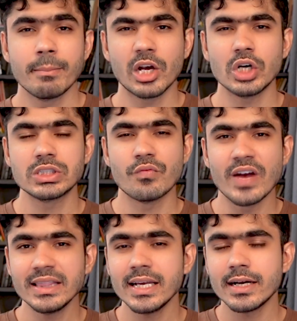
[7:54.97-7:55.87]
because
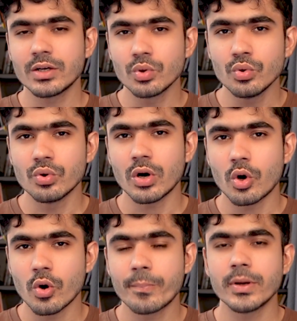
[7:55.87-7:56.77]
when they do
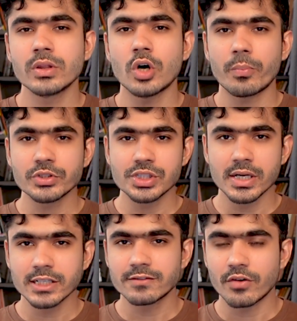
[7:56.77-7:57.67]
open the
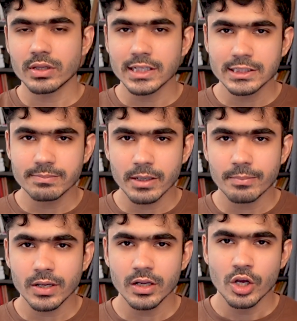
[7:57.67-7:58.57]
opportunities for these
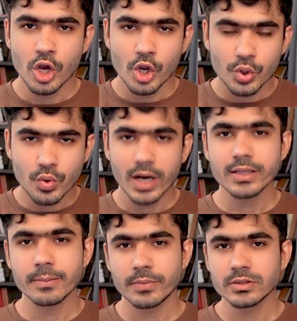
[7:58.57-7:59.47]
people, you are
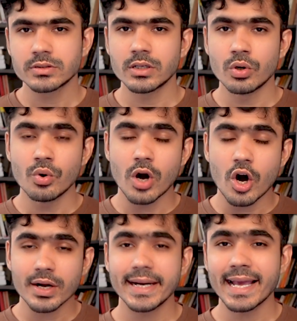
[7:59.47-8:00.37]
the person who
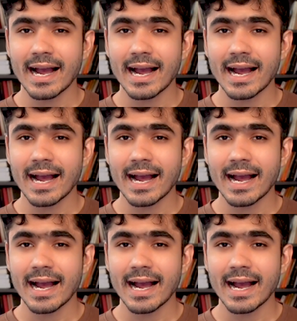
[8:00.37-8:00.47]
already